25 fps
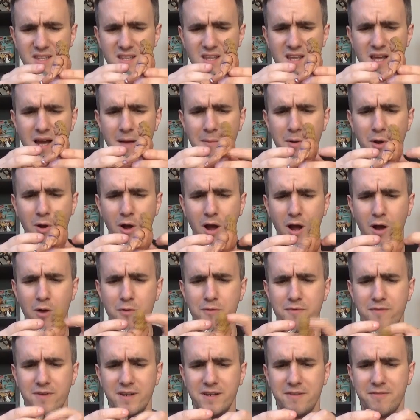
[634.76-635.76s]
I'm not
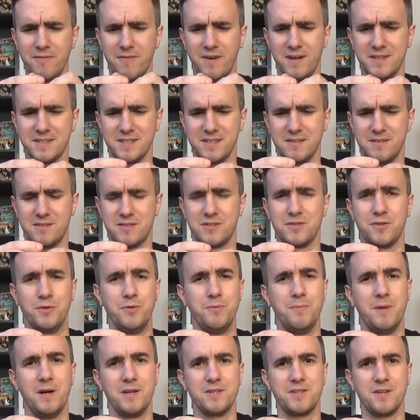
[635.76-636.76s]
overly fussed too
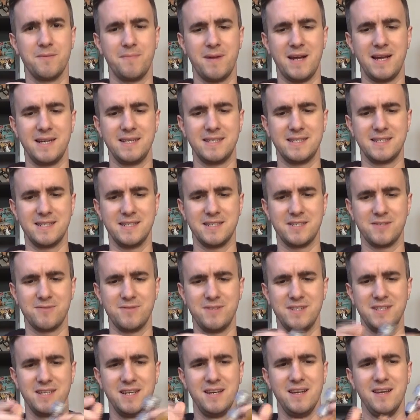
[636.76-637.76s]
much about
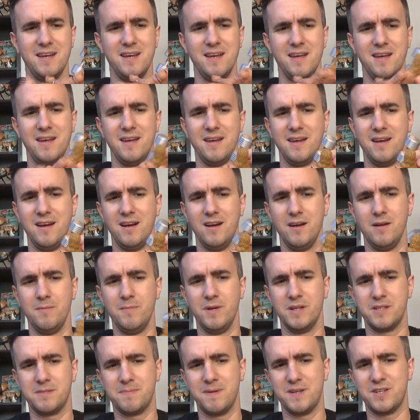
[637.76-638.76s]
accessories,
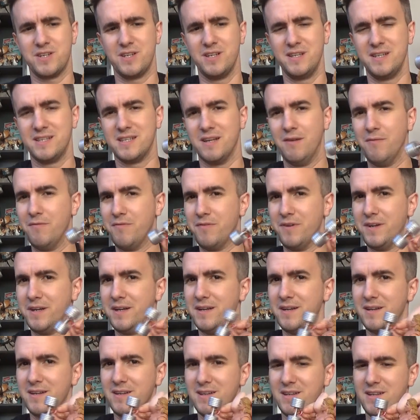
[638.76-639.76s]
especially
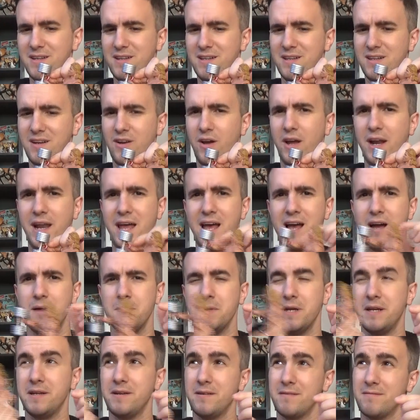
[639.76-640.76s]
something like that. I
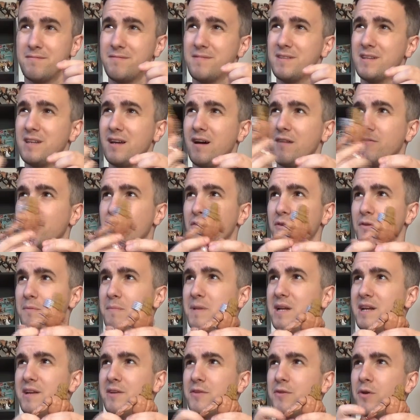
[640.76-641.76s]
mean, I've got the $1
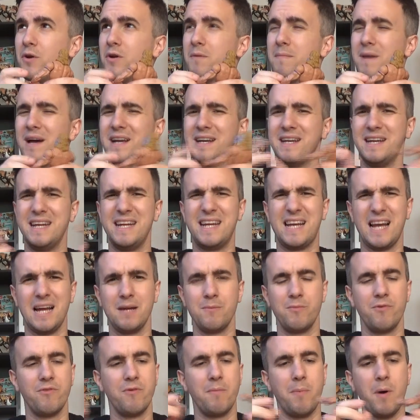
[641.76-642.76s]
Million Man, and he came
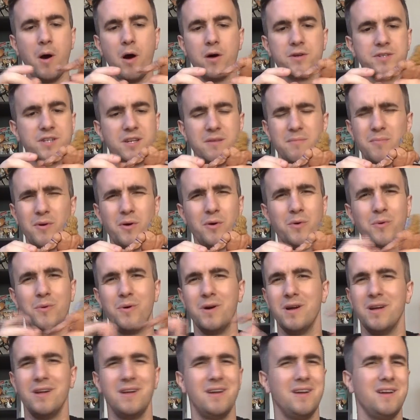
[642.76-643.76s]
with a basketball.
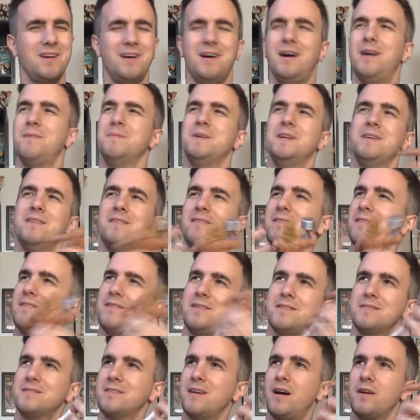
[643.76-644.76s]
I mean,
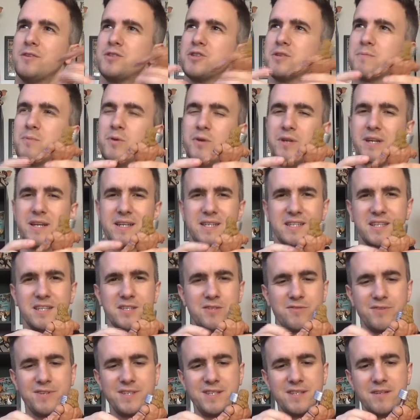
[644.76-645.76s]
I just put the
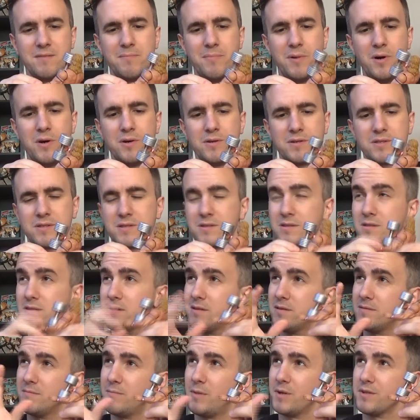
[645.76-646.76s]
accessories in a box.
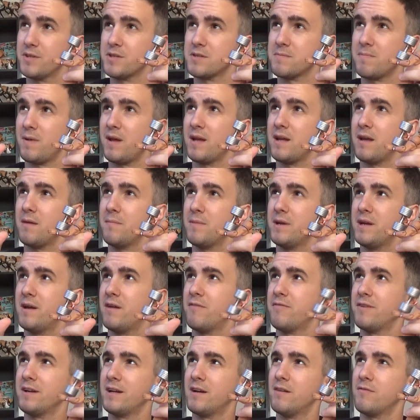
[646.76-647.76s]
My display up there, I
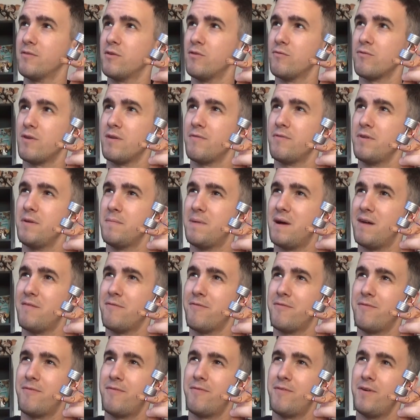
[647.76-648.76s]
think I've got roughly about
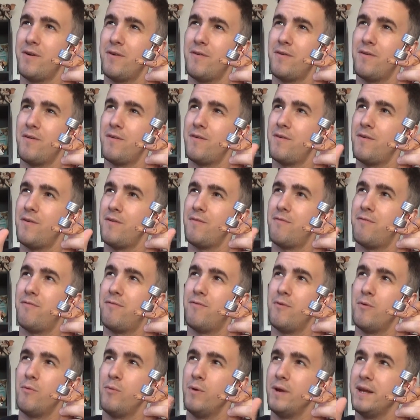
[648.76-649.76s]

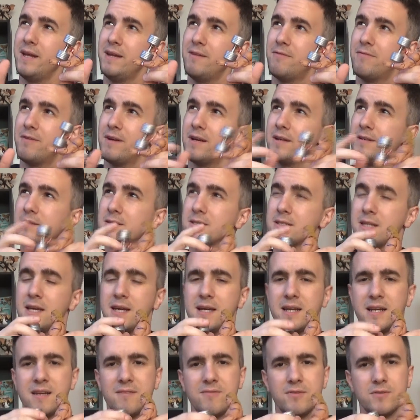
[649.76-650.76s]
40 figures now,
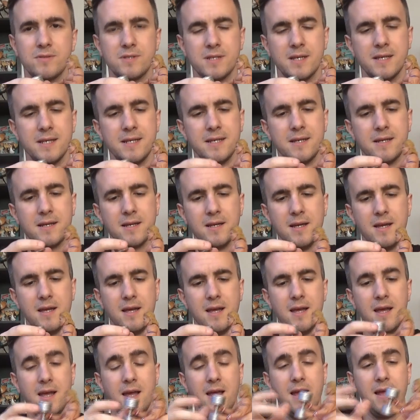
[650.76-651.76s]
give or take.
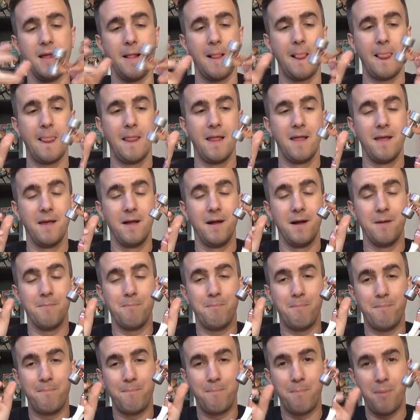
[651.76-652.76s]

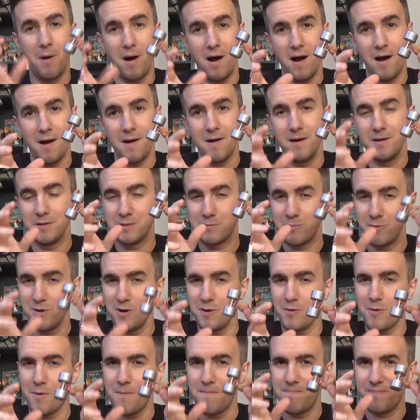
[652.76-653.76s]
But as
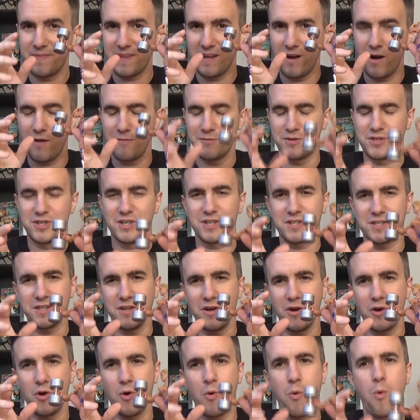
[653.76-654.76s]
well, I've just
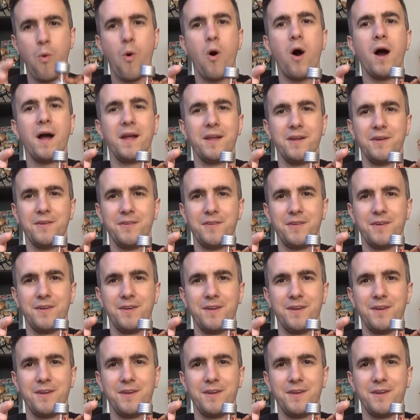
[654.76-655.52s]
acquired